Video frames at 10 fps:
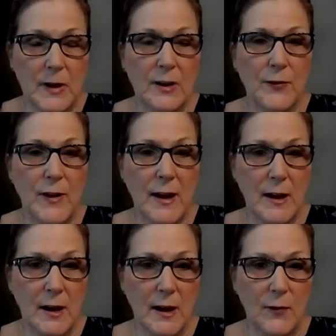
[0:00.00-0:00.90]
If
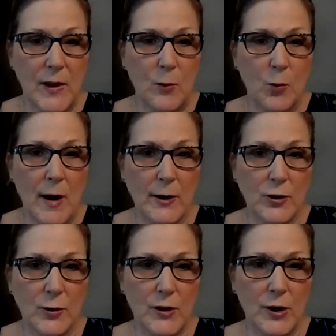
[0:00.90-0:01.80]
they if they want
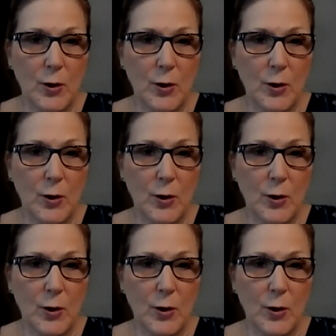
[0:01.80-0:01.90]
to, the